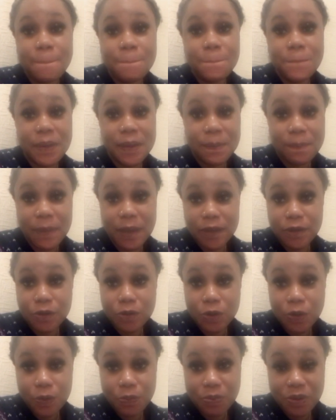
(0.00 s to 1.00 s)

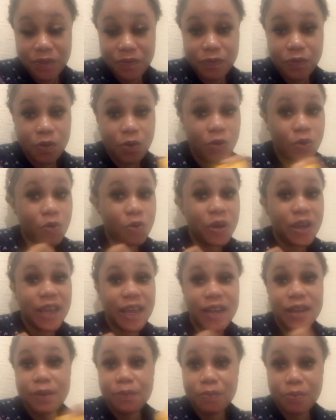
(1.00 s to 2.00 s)
do before or
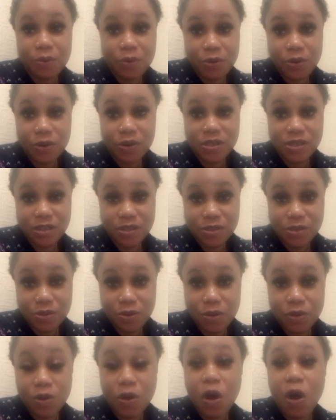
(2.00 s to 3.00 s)
any product at
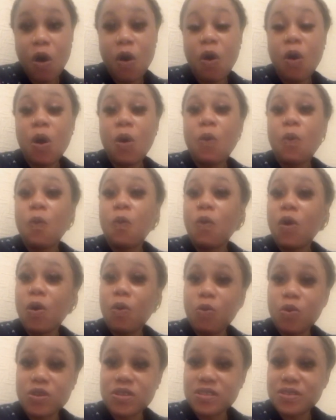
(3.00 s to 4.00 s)
all what
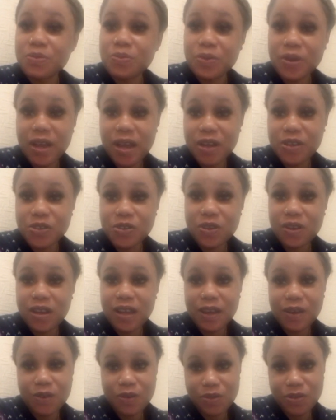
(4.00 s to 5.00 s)
was the reaction
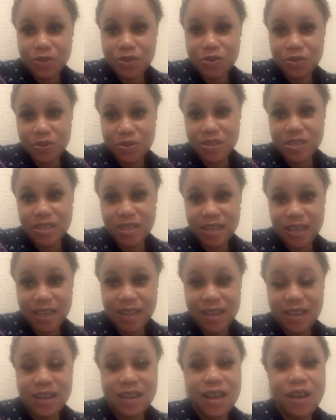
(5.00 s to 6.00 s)
like on your
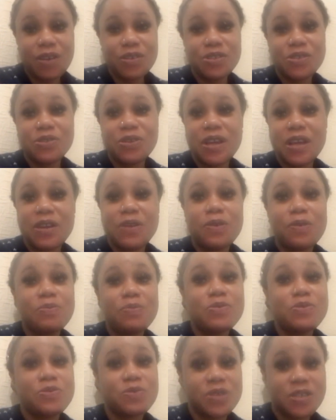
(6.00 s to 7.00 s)
skin and how did you end up
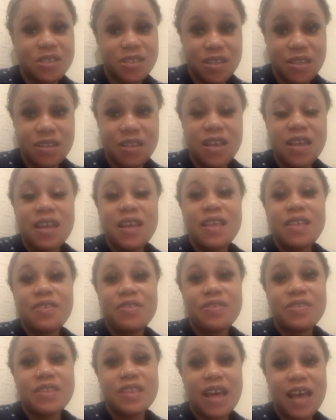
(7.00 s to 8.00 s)
treating
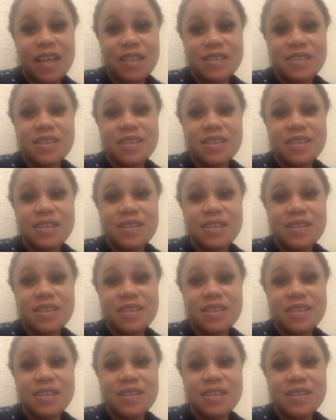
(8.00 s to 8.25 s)
that